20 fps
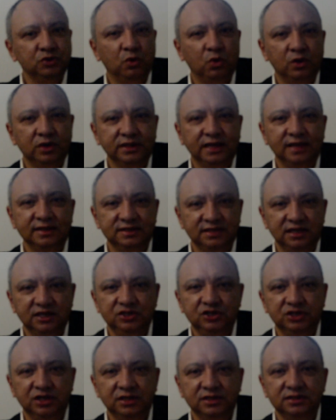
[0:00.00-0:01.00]

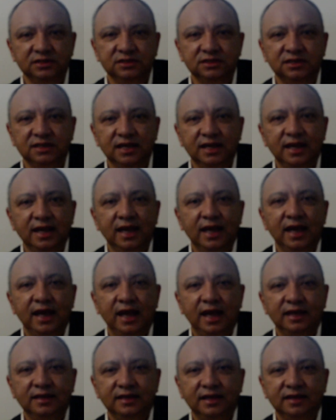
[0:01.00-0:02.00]
organizations
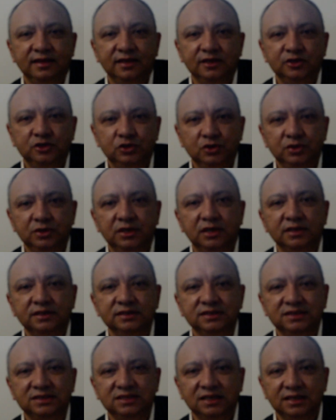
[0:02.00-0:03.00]
and that they should
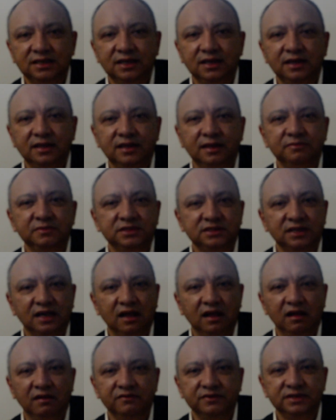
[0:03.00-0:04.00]
consider
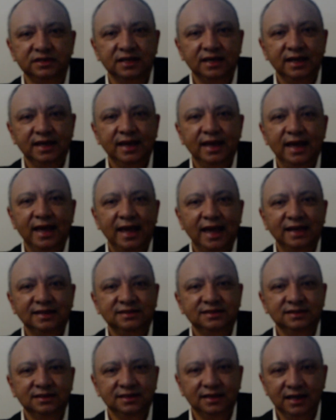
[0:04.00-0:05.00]
themselves as
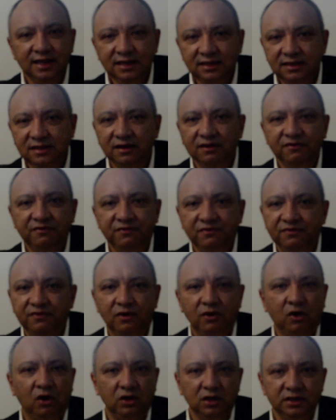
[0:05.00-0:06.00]
native
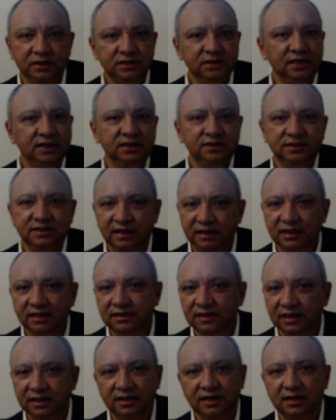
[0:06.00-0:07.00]
Hollanders,
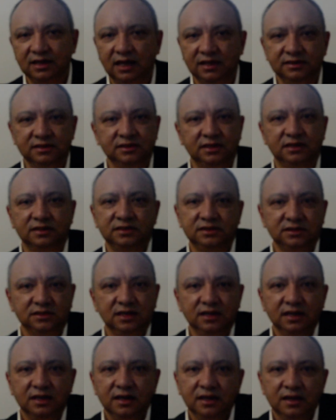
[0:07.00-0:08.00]
Nederlanders.
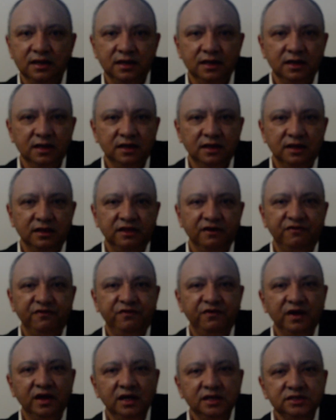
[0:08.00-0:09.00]
The
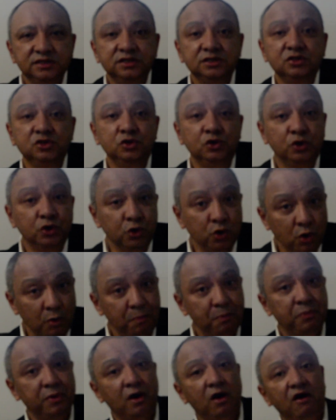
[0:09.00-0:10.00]
first
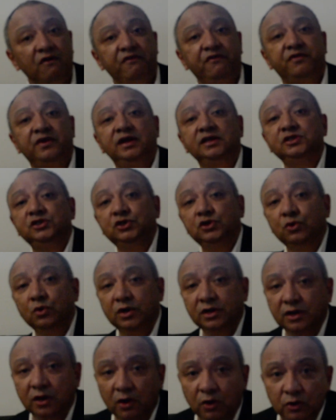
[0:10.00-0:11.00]
group of French
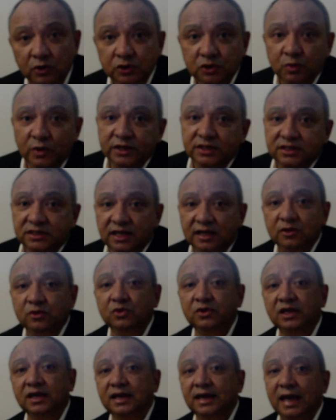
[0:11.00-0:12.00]
Huguenots was sent to
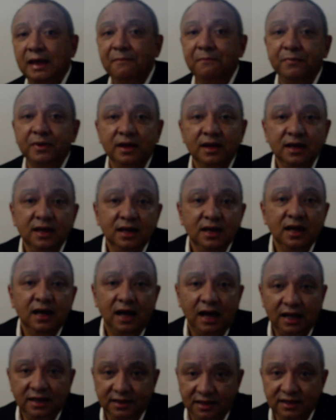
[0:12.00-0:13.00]
the Cape
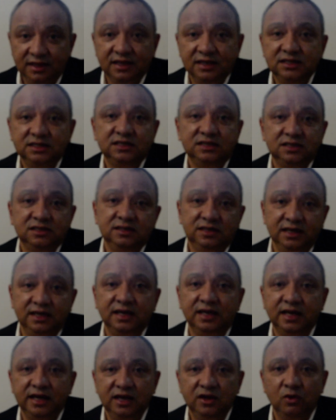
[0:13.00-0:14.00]
under this
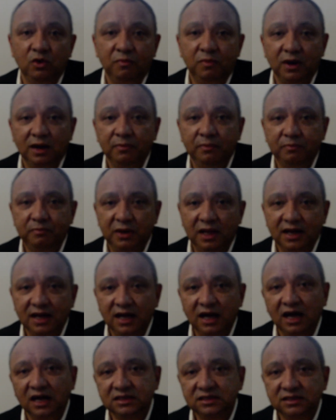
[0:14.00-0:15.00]
decree or
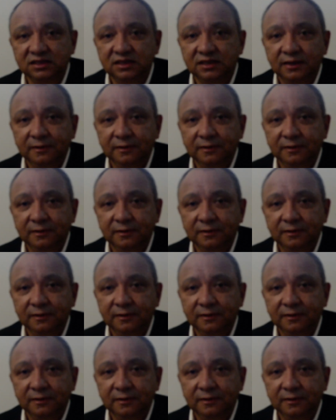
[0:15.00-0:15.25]
placard.